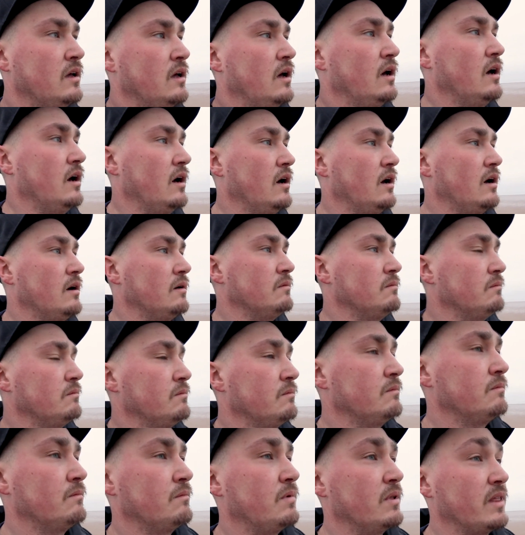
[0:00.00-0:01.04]
But
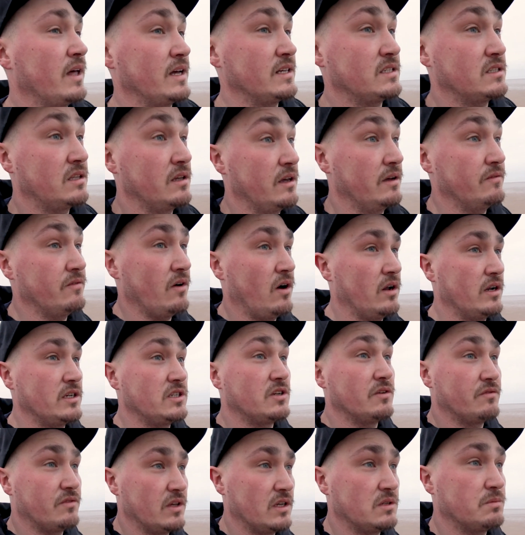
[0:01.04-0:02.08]
that's the advantage
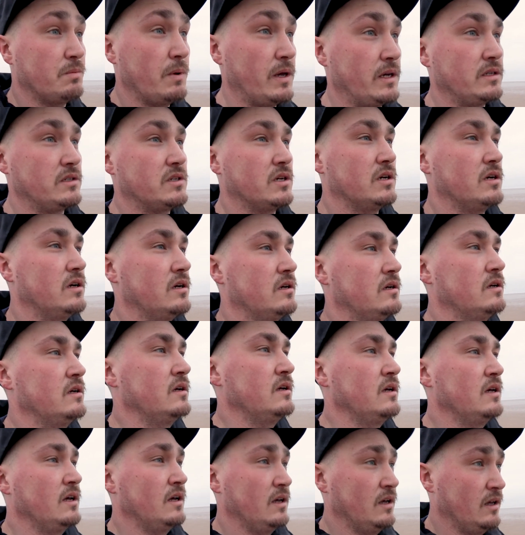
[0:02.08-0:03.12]
of this beach,
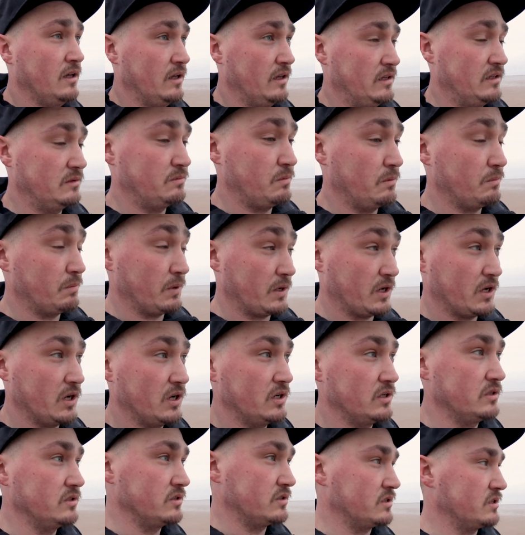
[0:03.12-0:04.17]
is
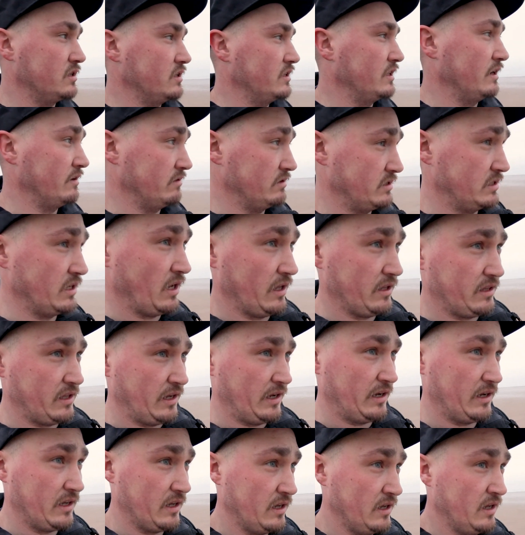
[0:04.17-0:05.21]
because there is
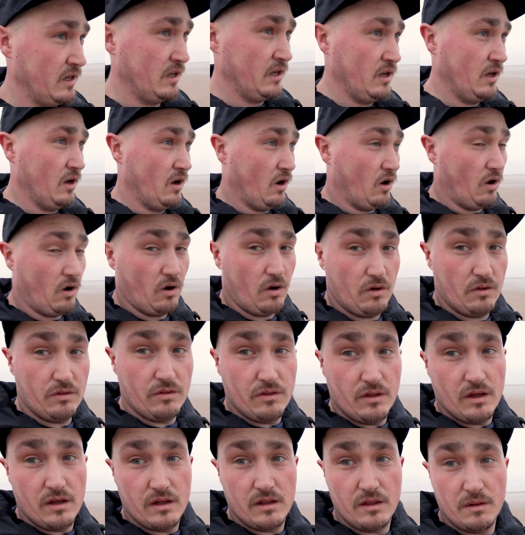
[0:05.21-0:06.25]
nothing
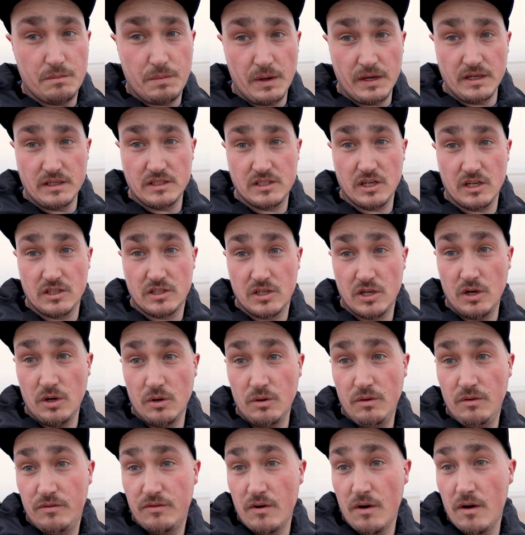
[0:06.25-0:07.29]
on the beach at
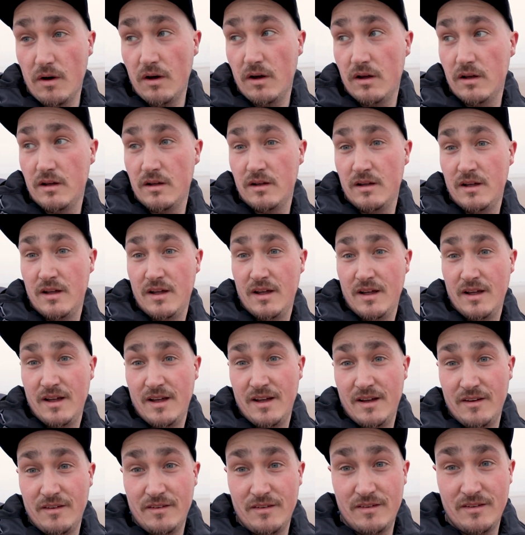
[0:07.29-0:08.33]
all for
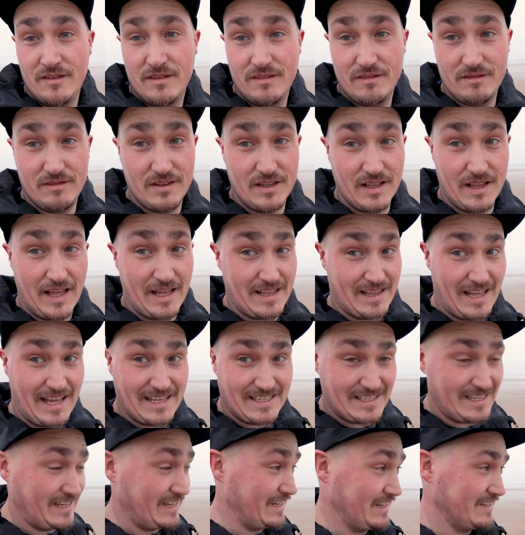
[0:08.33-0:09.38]

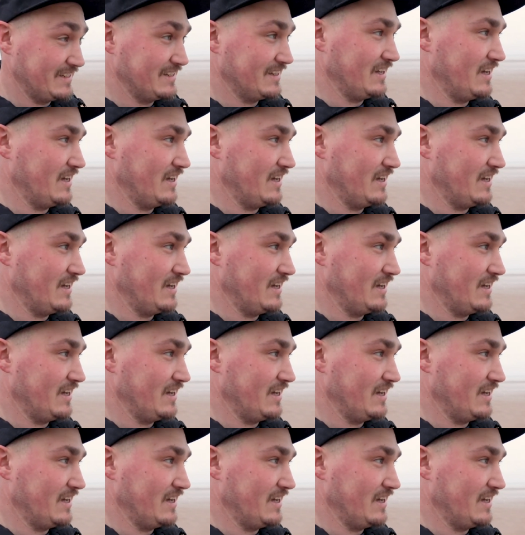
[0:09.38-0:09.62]
that's it.